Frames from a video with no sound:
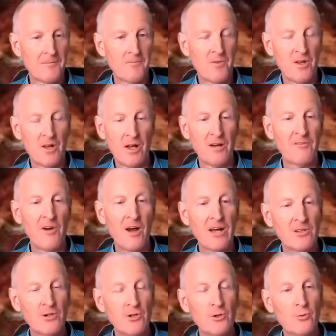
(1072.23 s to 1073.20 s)
You know, if I
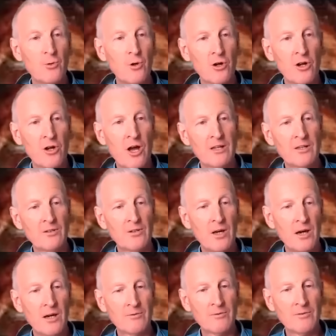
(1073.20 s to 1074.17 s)
knew what I
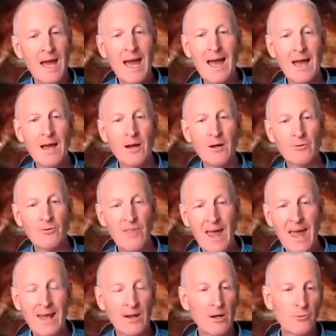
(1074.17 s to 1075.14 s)
know now,
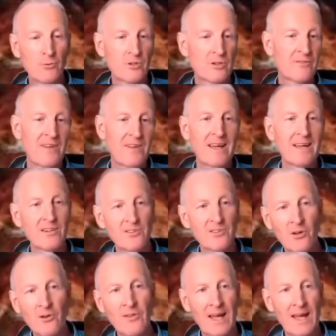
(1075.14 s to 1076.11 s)
then I wouldn't have taken us
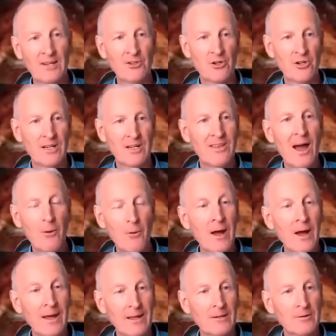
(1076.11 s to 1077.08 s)
on that journey that
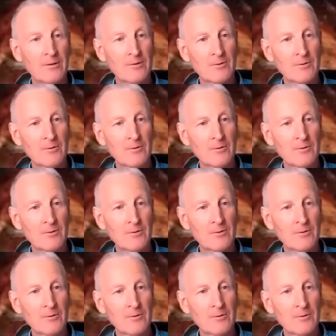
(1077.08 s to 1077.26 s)
way.